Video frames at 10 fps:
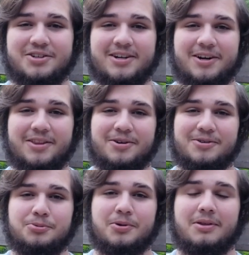share
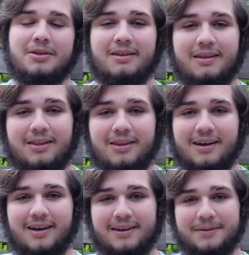those with
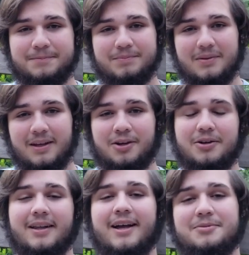the, the
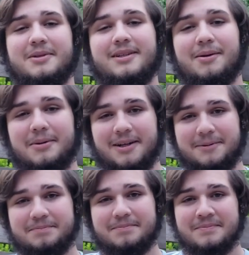underclassmen coming
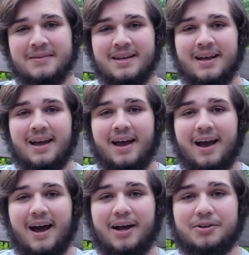up.
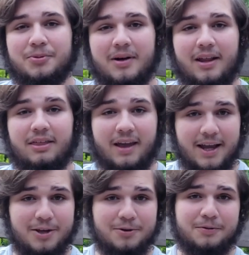I just want to
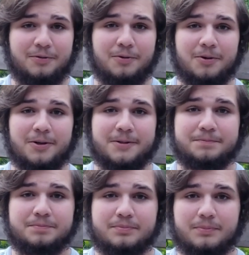thank you for
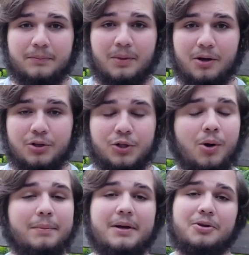
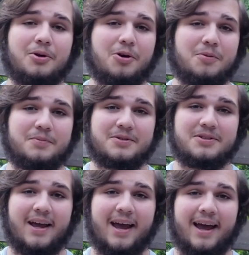showing me the
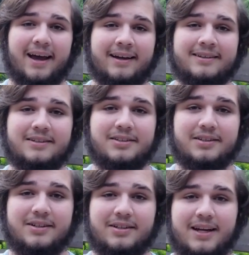ropes
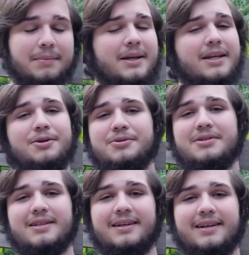and getting me
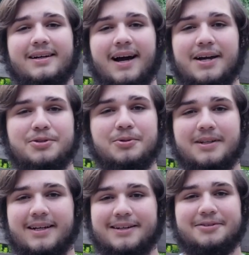used to high school
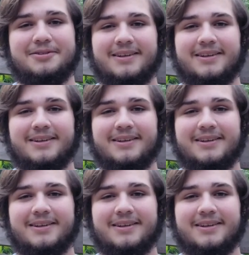life.